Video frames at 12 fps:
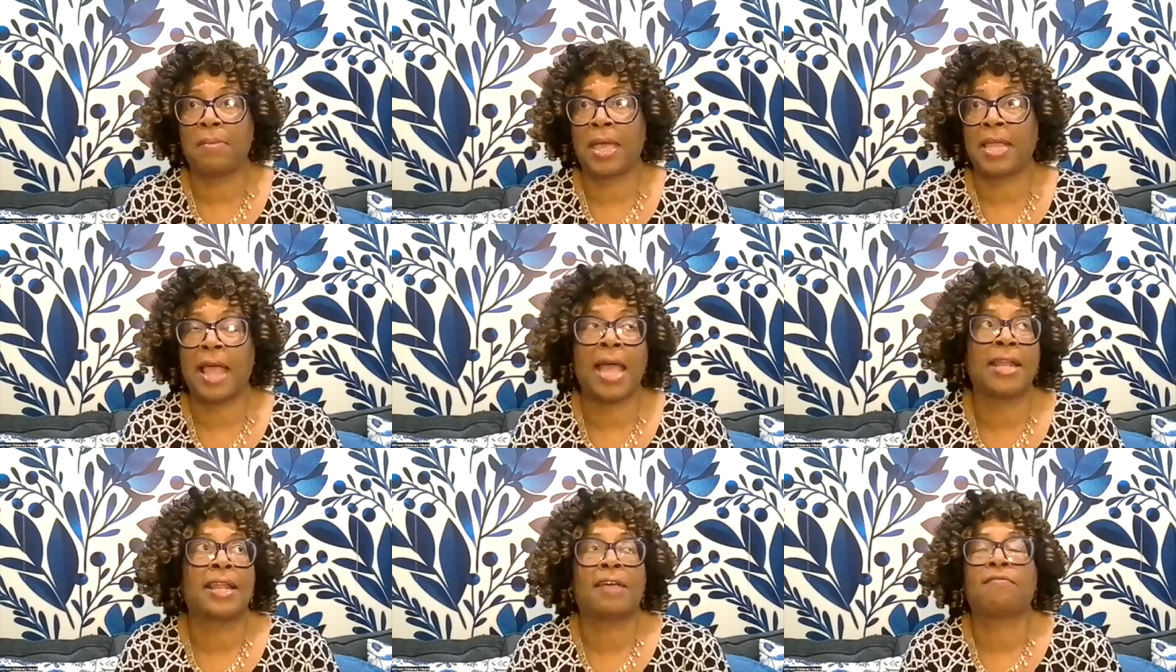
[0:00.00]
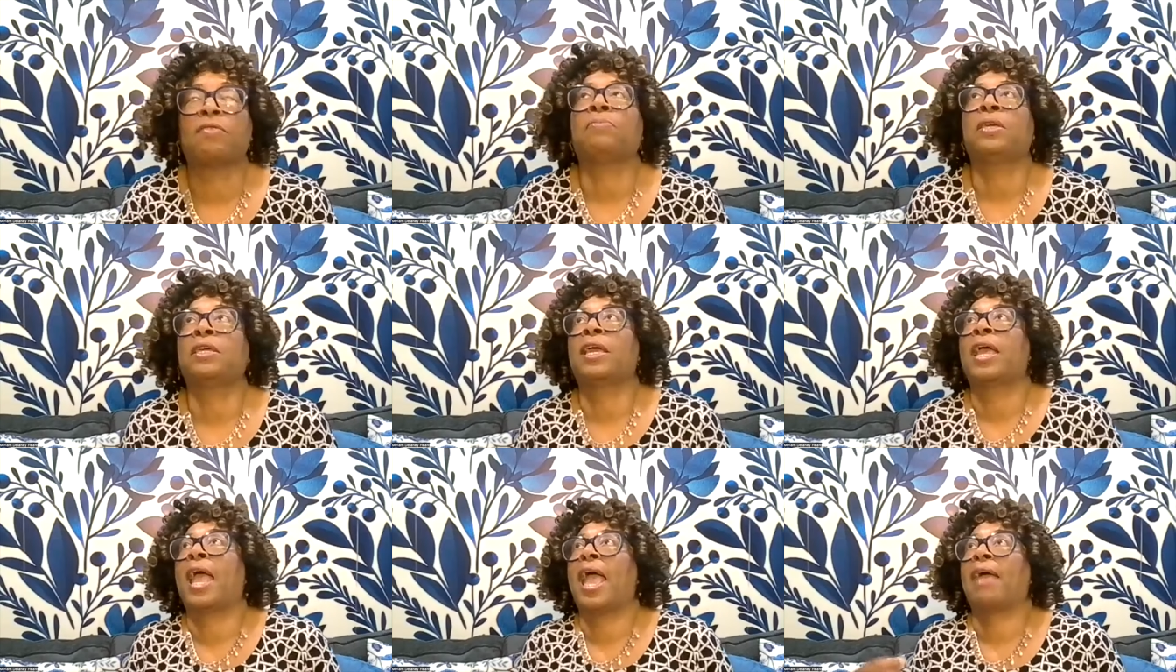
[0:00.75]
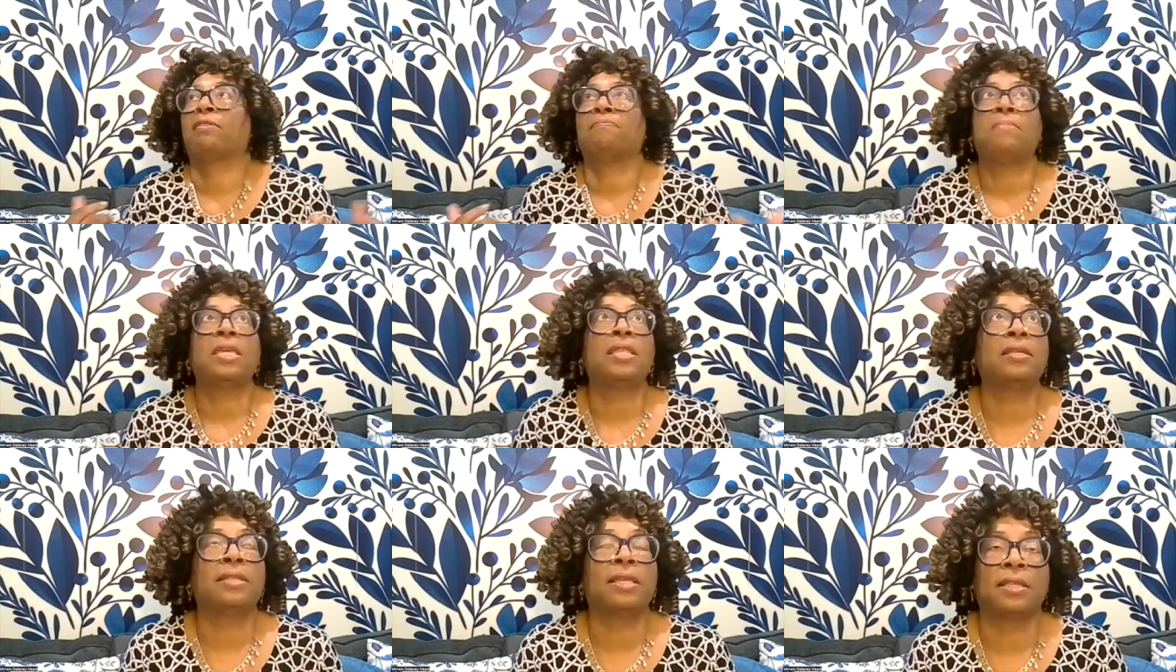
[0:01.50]
i made i didn't have to be at the
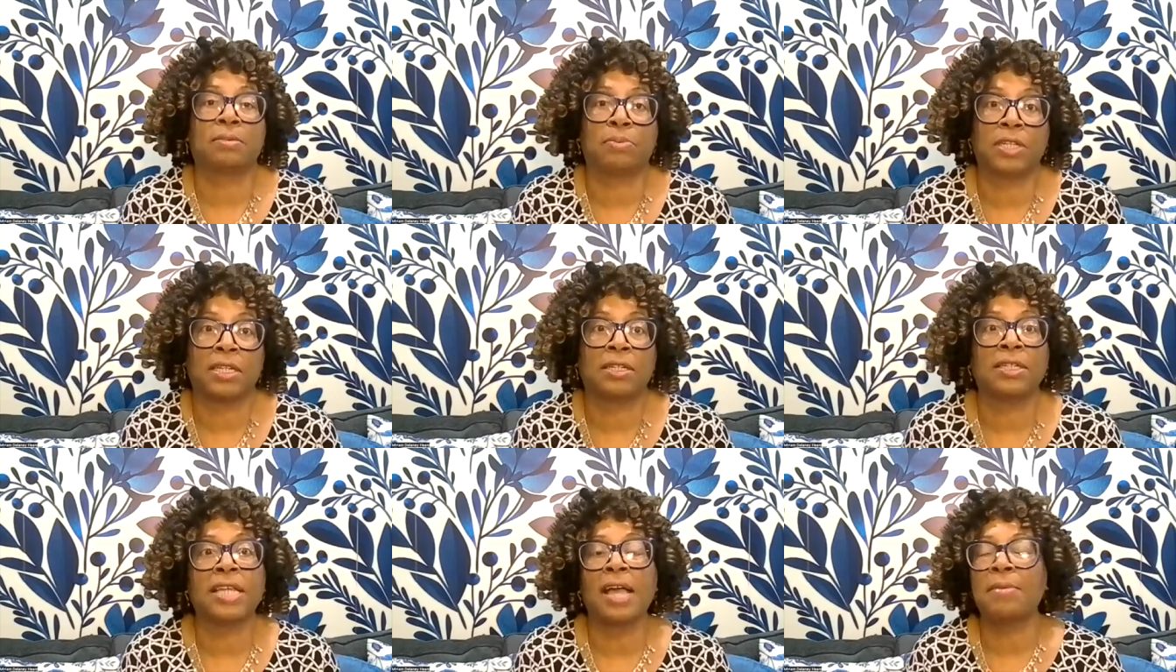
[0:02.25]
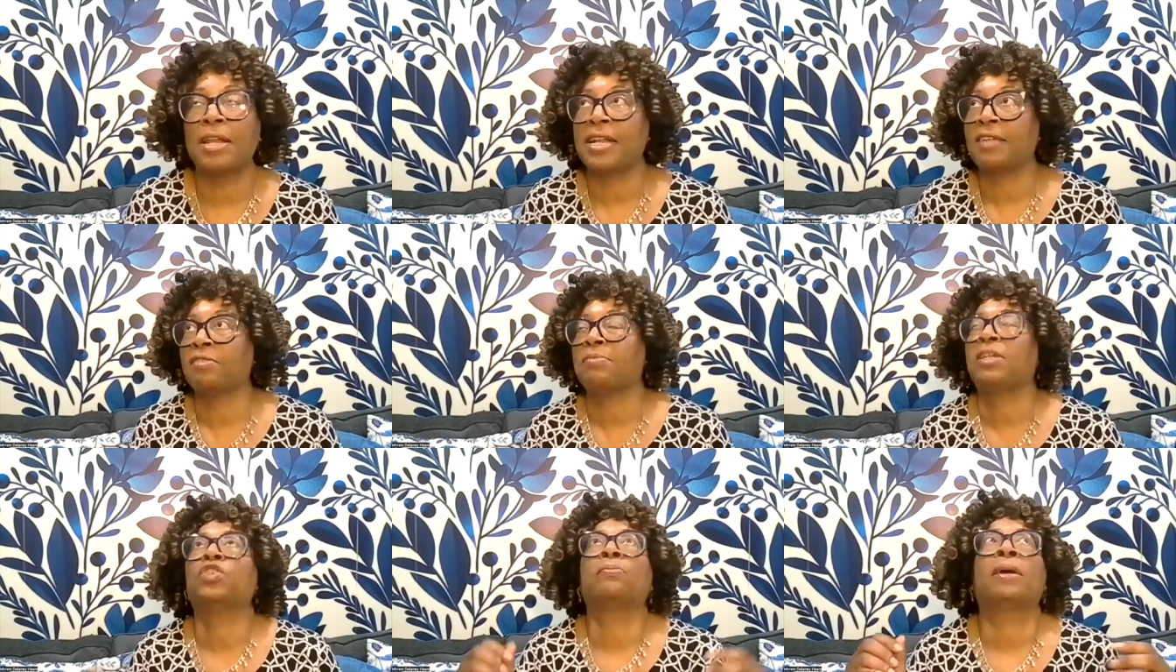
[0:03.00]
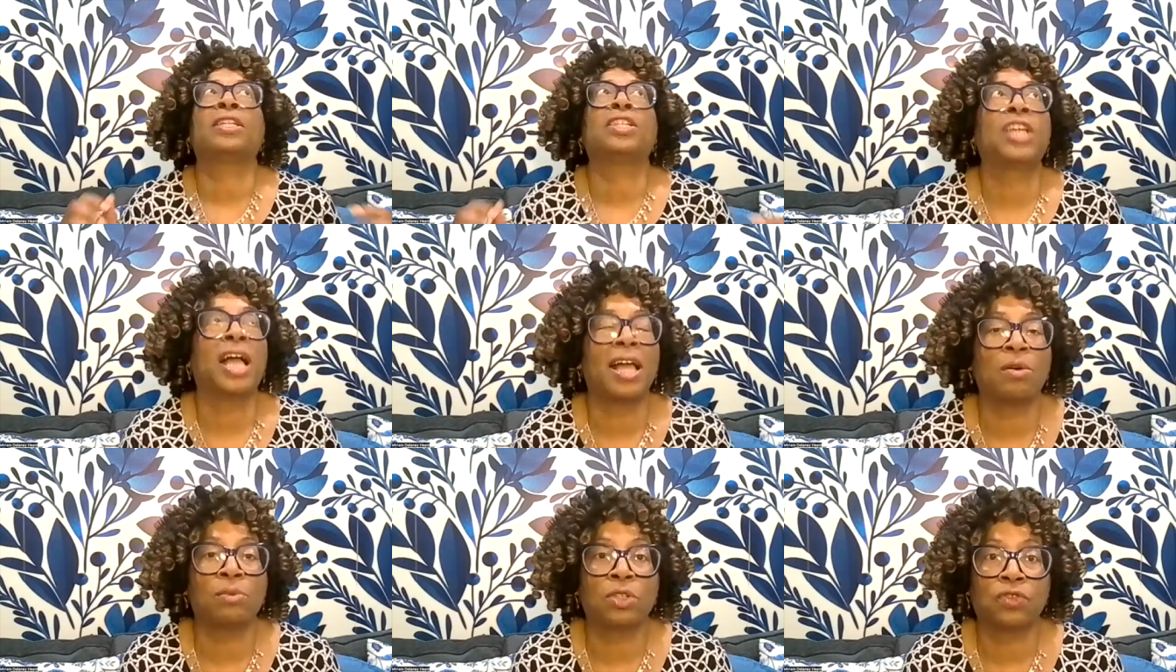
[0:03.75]
meetings at this particular time i didn't have to make sure my
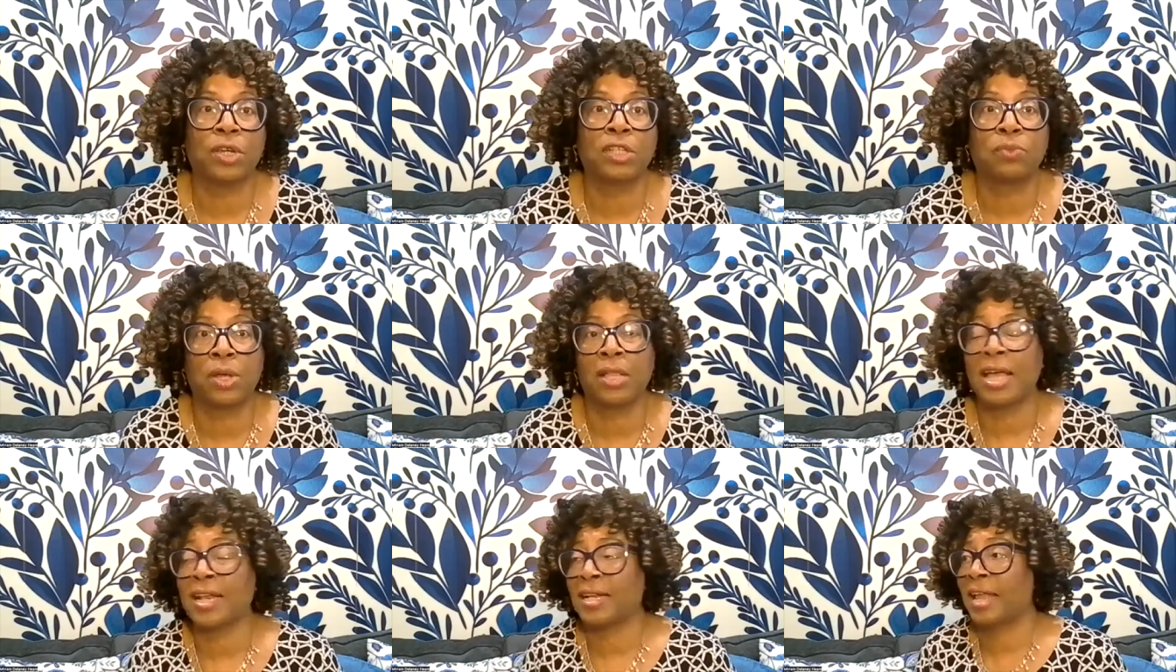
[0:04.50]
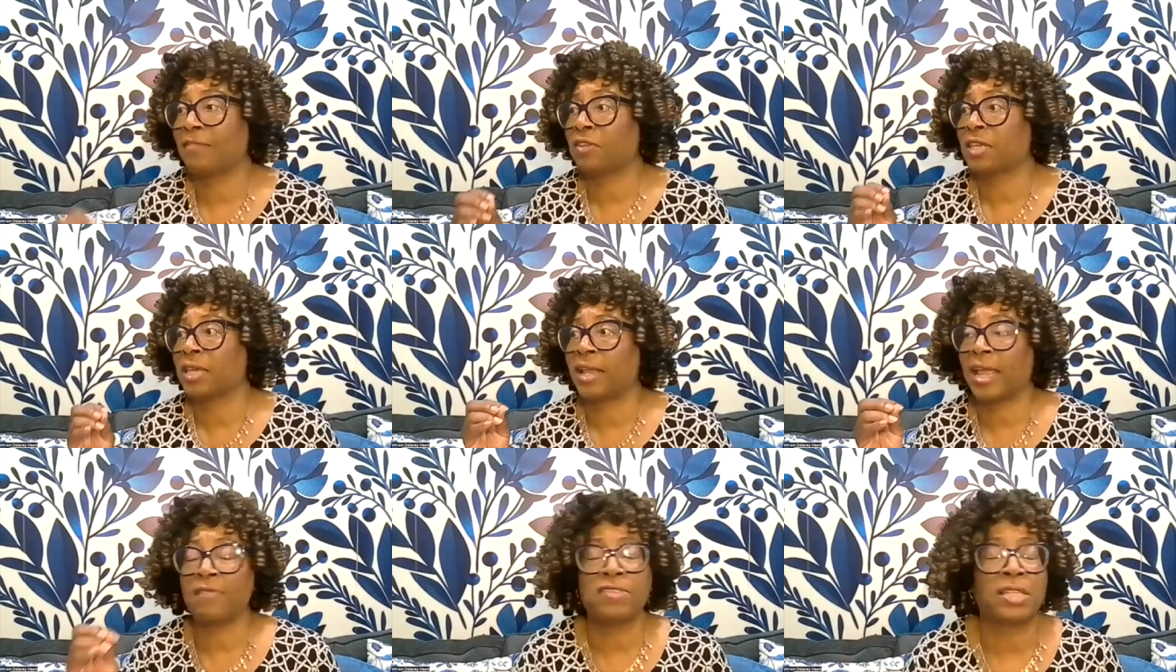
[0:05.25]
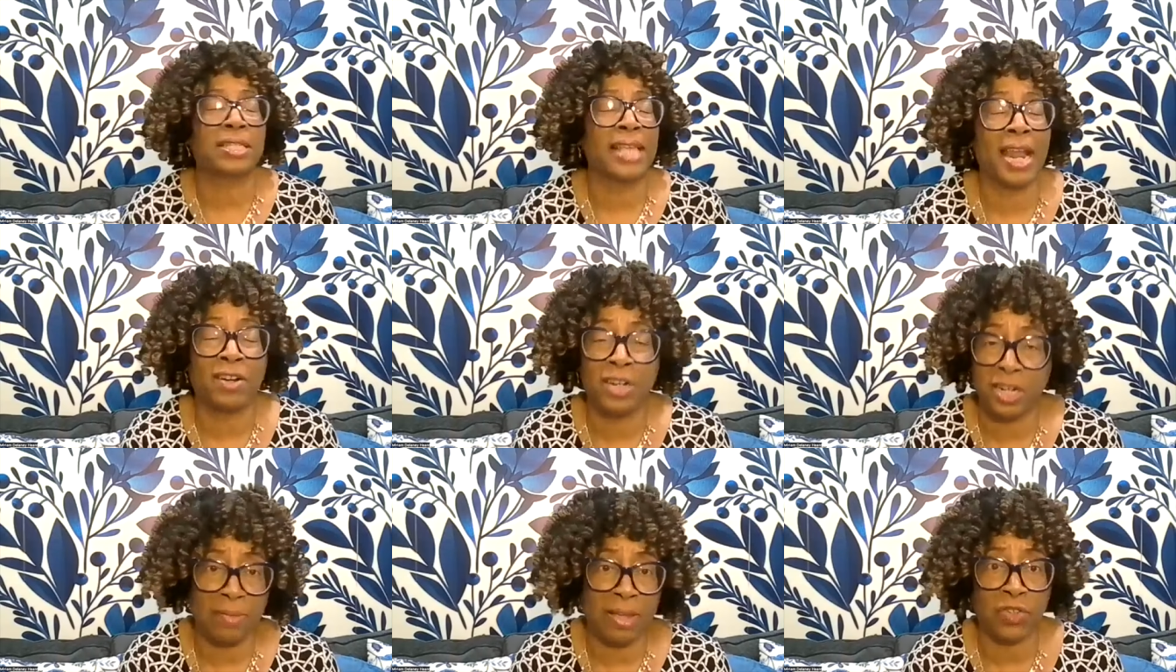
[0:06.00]
child was dressed well i didn't have to get every
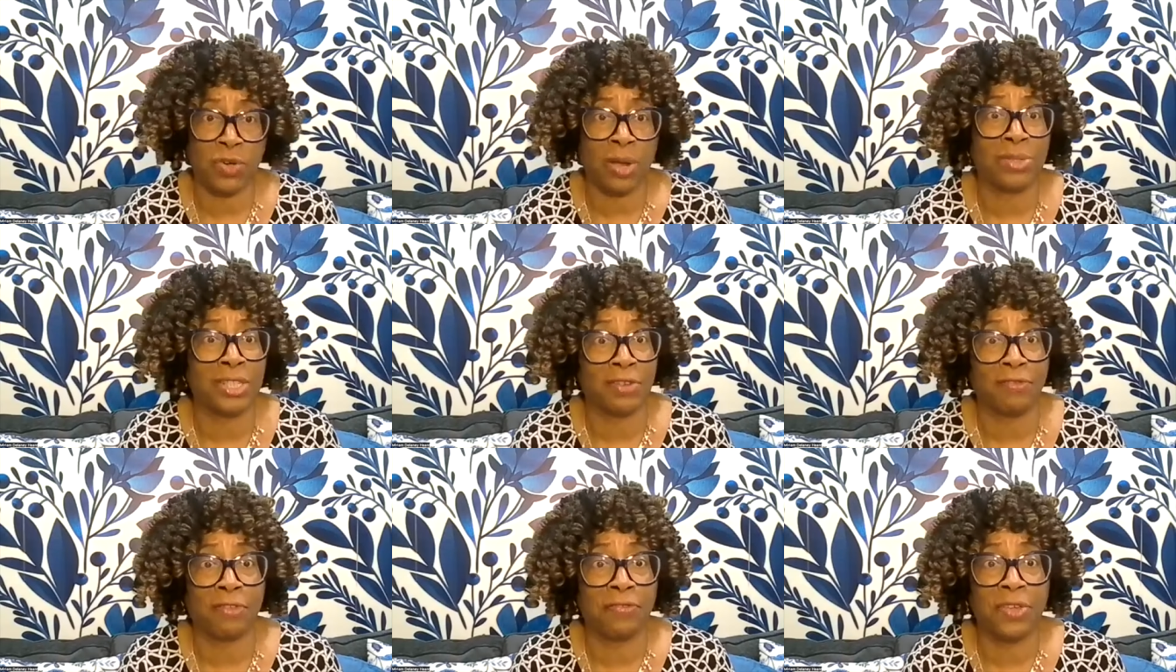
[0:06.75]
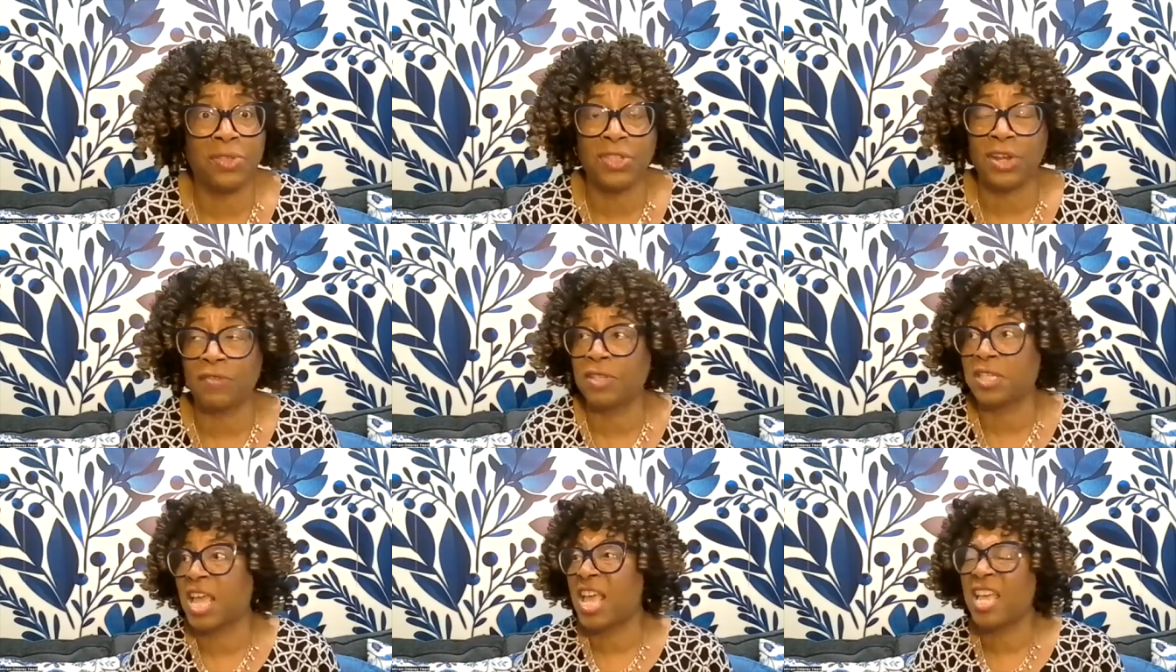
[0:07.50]
saturday to make sure i was there for field service